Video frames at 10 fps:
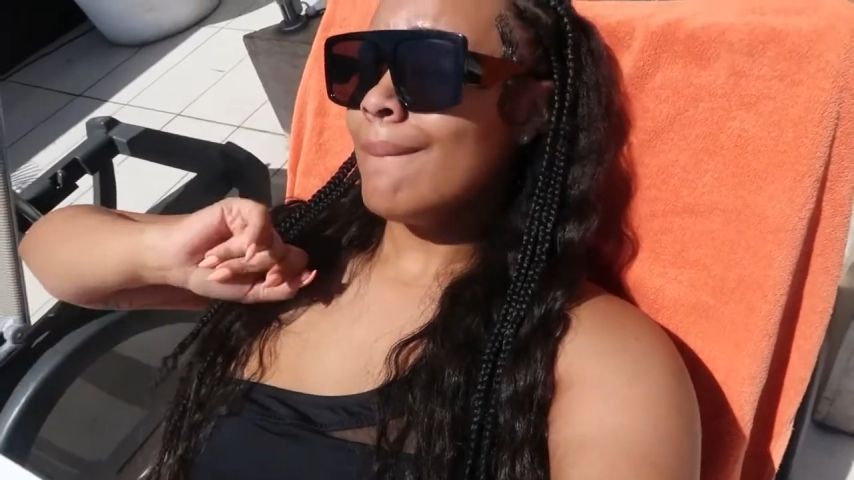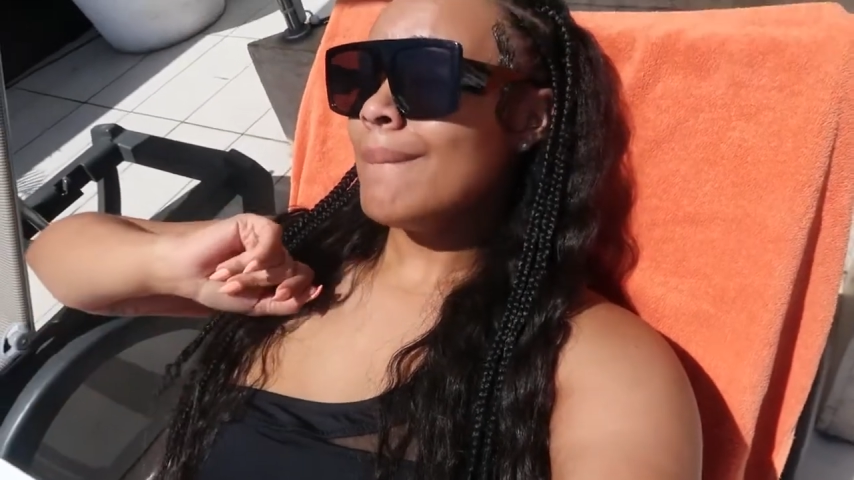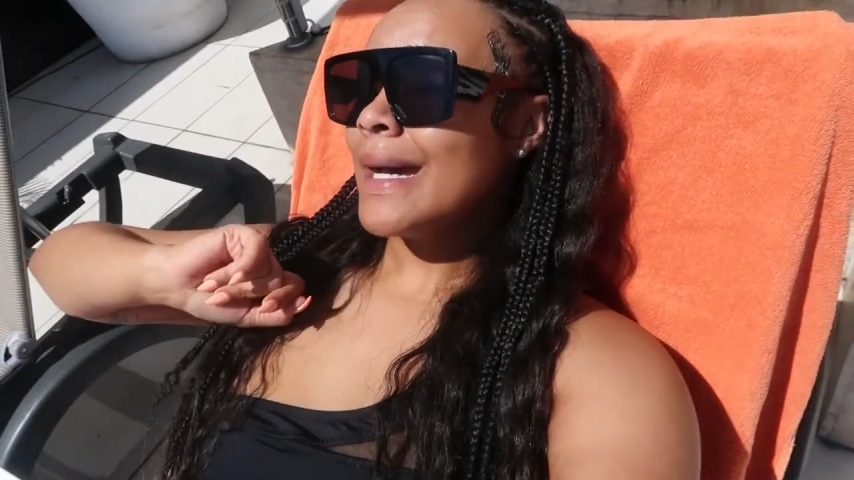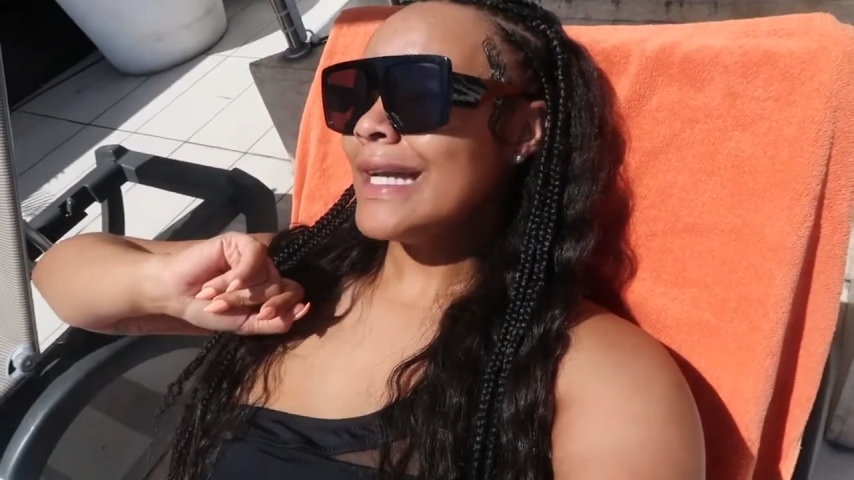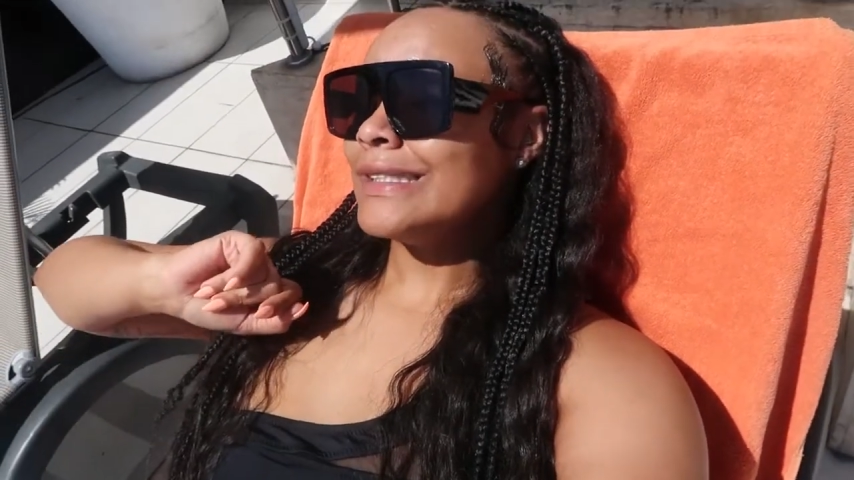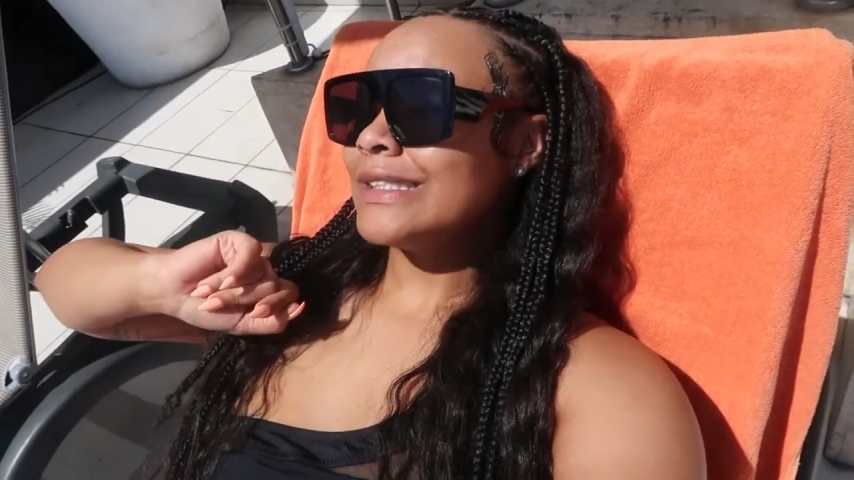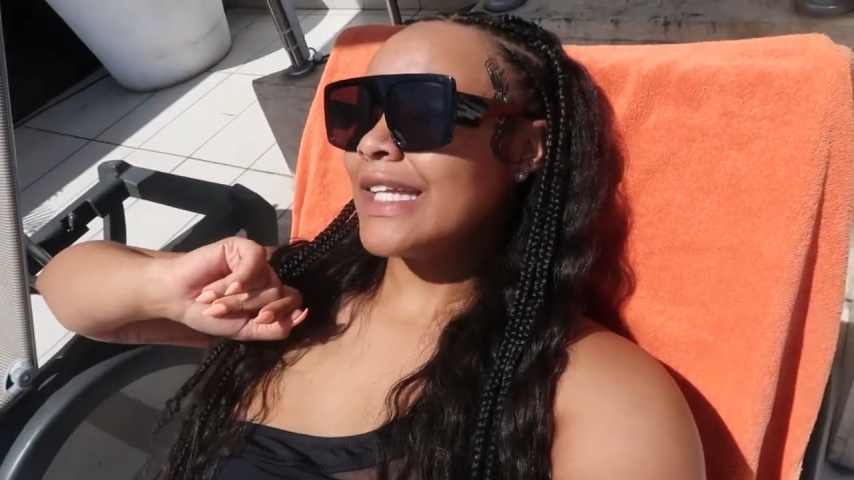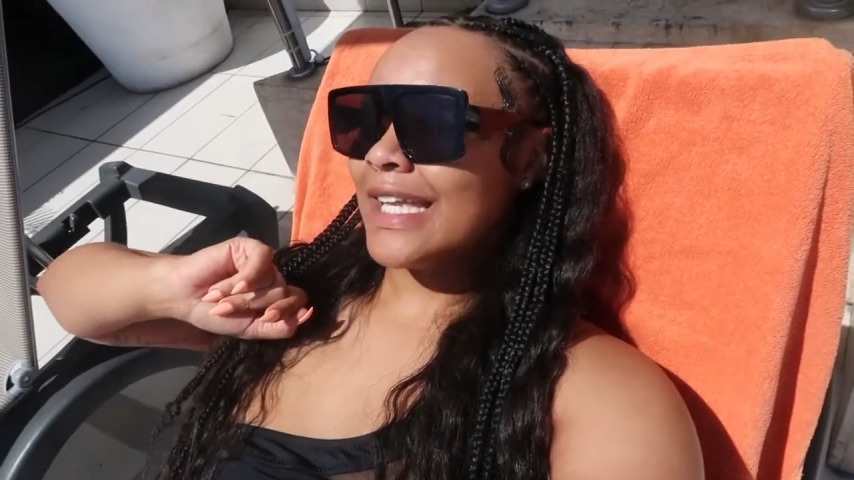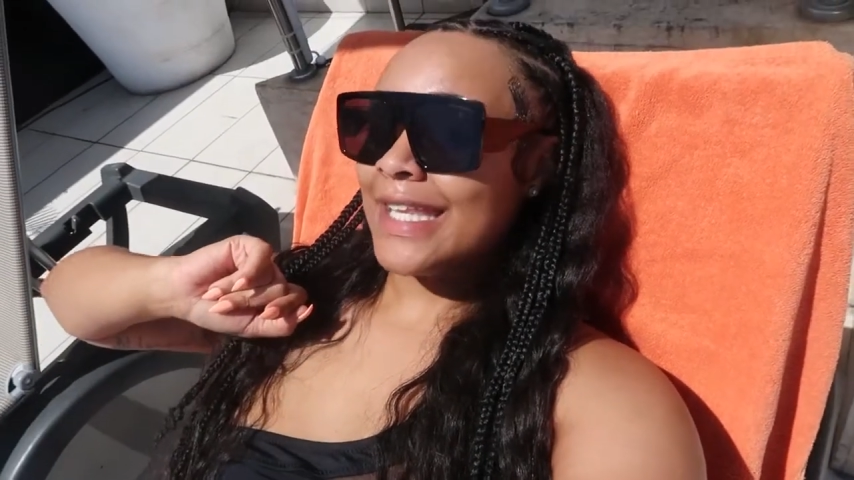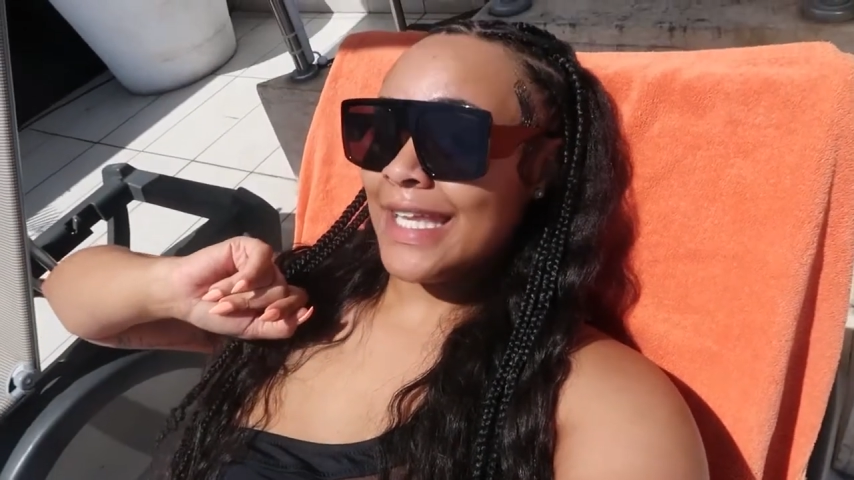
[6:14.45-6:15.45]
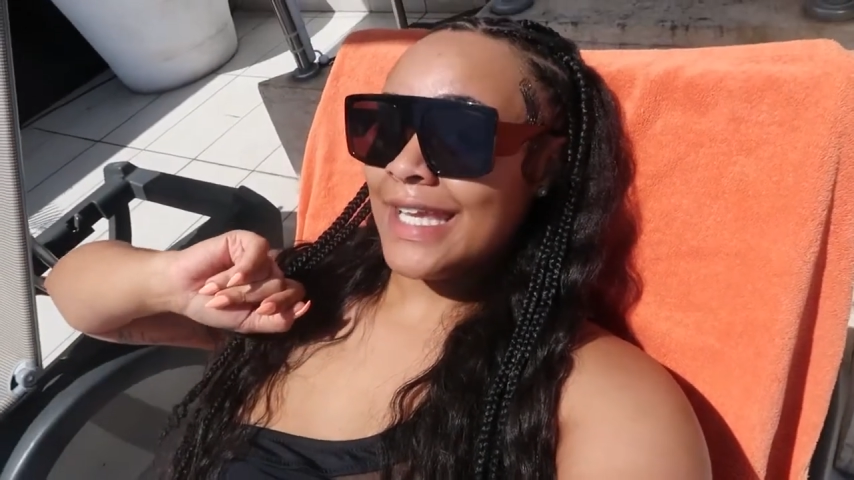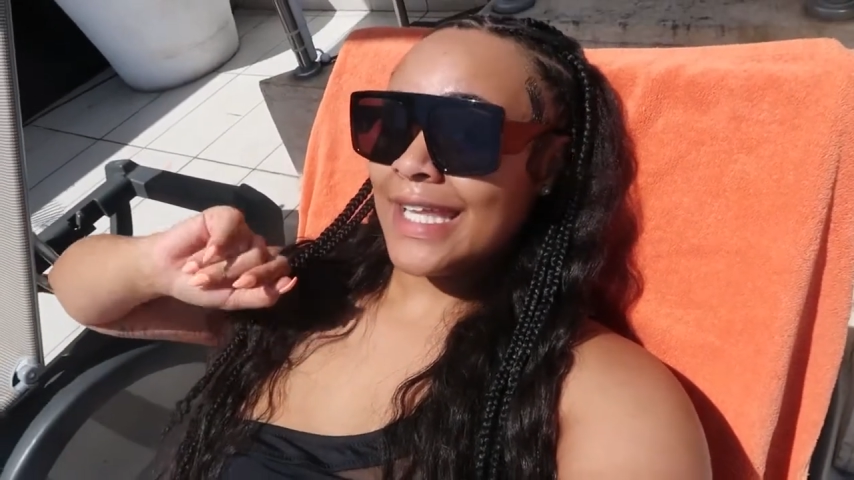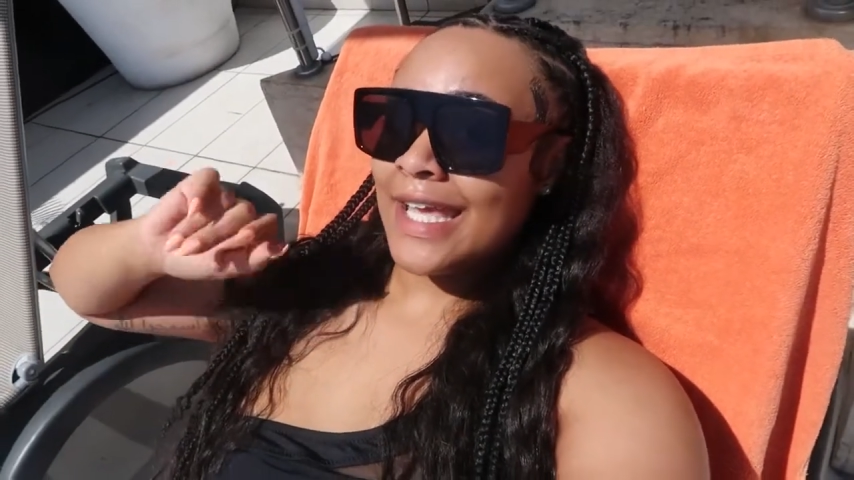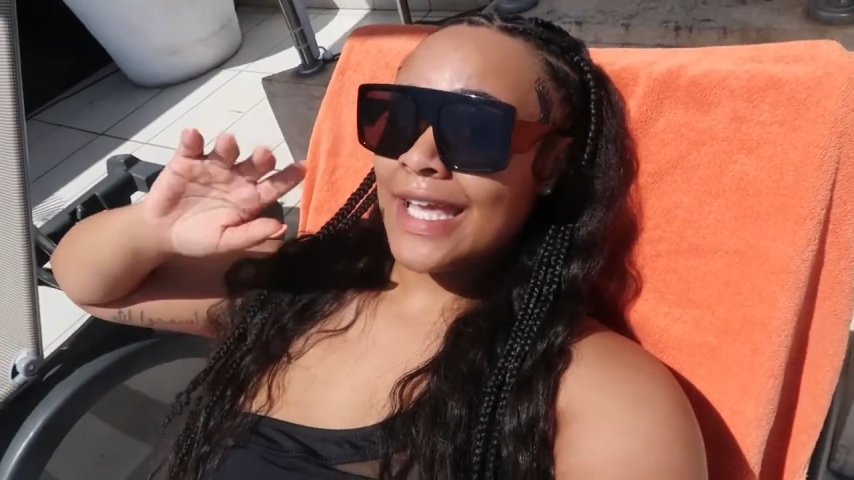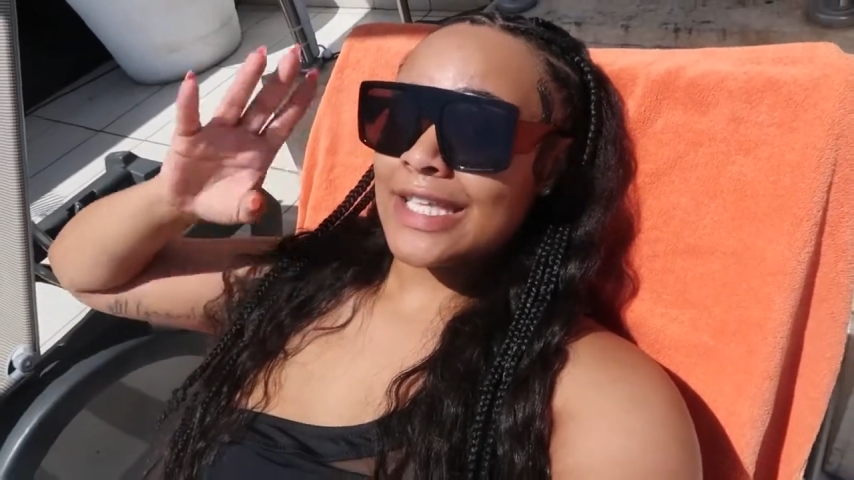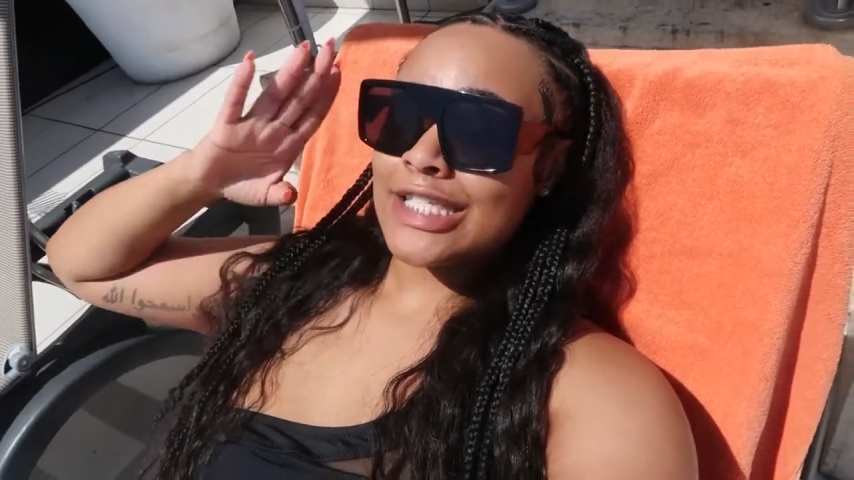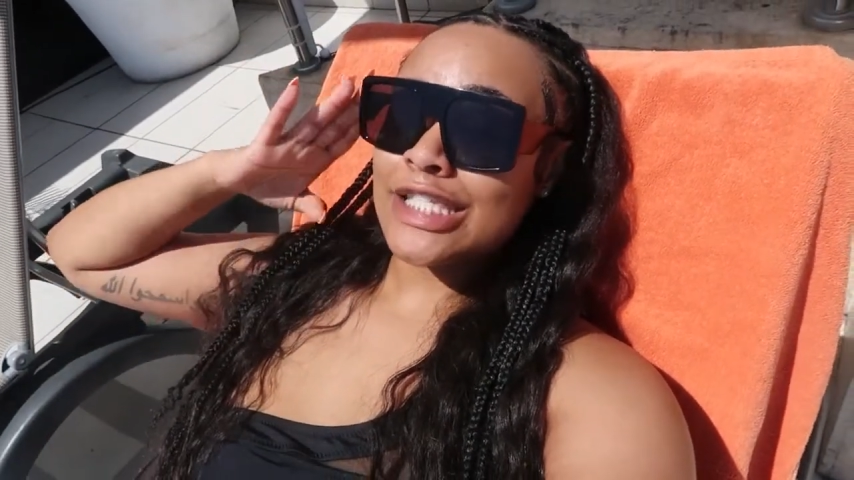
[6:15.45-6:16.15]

much needed